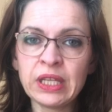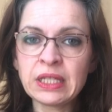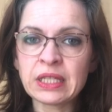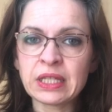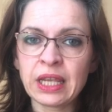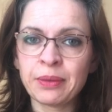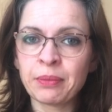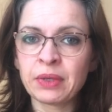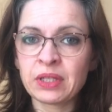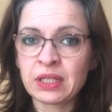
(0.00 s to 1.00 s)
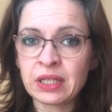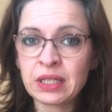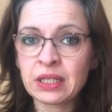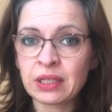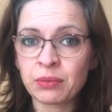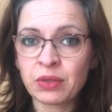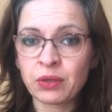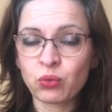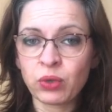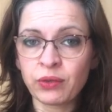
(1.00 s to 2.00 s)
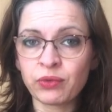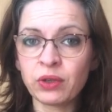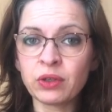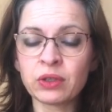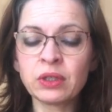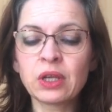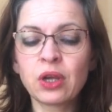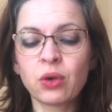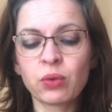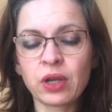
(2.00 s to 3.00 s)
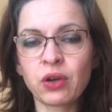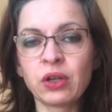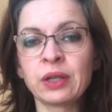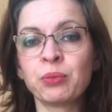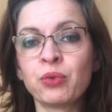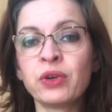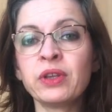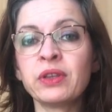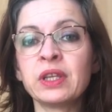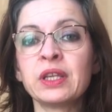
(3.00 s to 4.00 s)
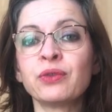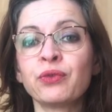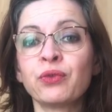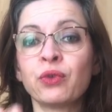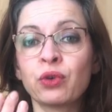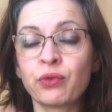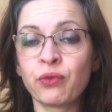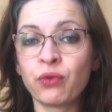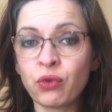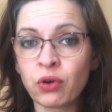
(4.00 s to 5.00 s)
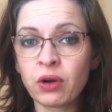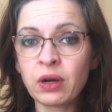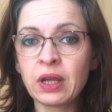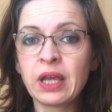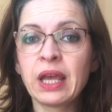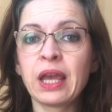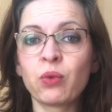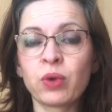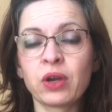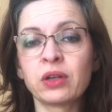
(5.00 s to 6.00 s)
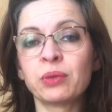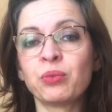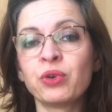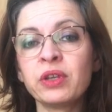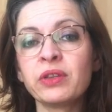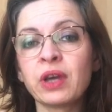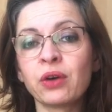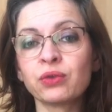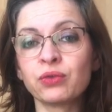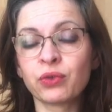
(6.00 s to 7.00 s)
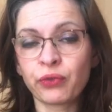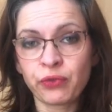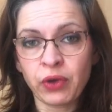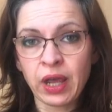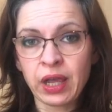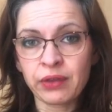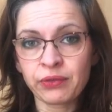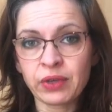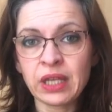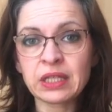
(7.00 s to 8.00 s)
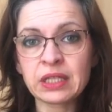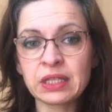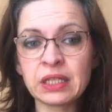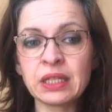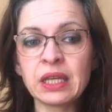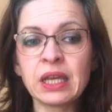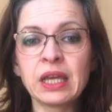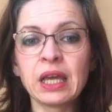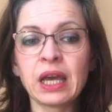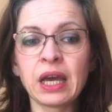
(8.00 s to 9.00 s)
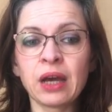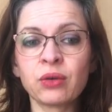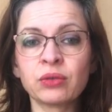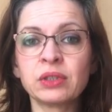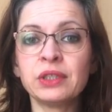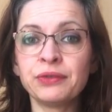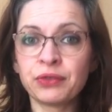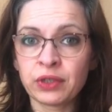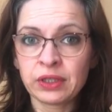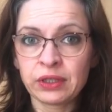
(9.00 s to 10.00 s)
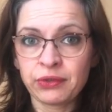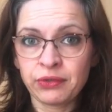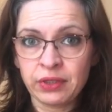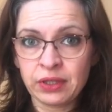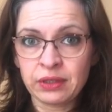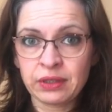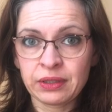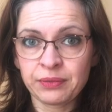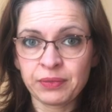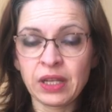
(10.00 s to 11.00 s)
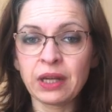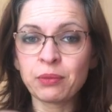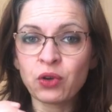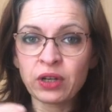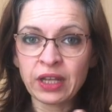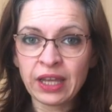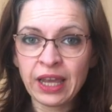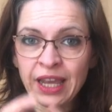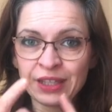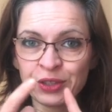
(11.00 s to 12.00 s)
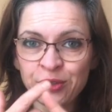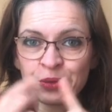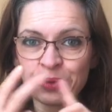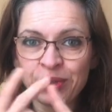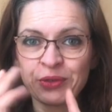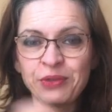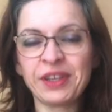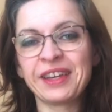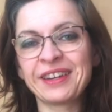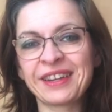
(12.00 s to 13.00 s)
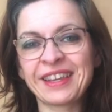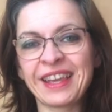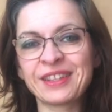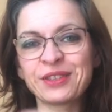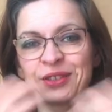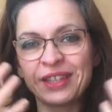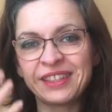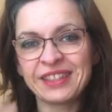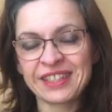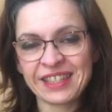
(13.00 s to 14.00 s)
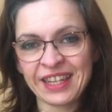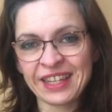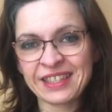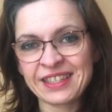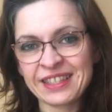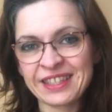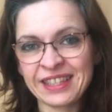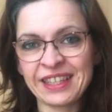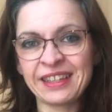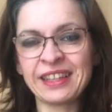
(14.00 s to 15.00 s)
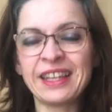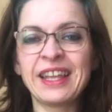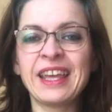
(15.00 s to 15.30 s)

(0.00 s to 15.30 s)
this same system that we have learned, we're gonna breathe in for 4 and we're gonna breathe out for 5 and see how different it feels. And I'm gonna guide you with the finger again so that it stays still